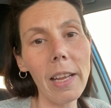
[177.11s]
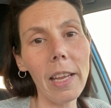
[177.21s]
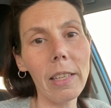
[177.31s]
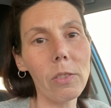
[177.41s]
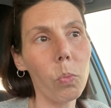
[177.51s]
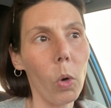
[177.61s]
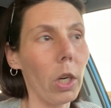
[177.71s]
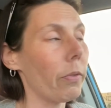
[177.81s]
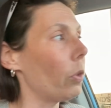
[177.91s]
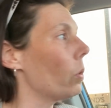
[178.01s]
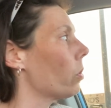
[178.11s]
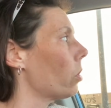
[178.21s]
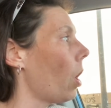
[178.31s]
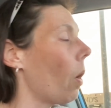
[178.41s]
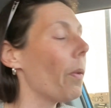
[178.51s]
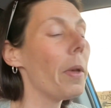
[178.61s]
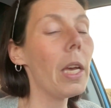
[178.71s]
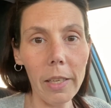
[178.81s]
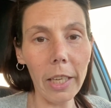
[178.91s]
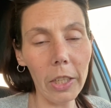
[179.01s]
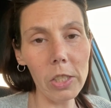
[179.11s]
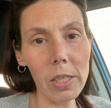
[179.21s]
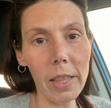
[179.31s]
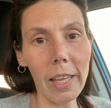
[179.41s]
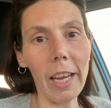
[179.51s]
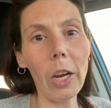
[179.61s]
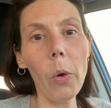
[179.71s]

It's wonderful. So here's the thing.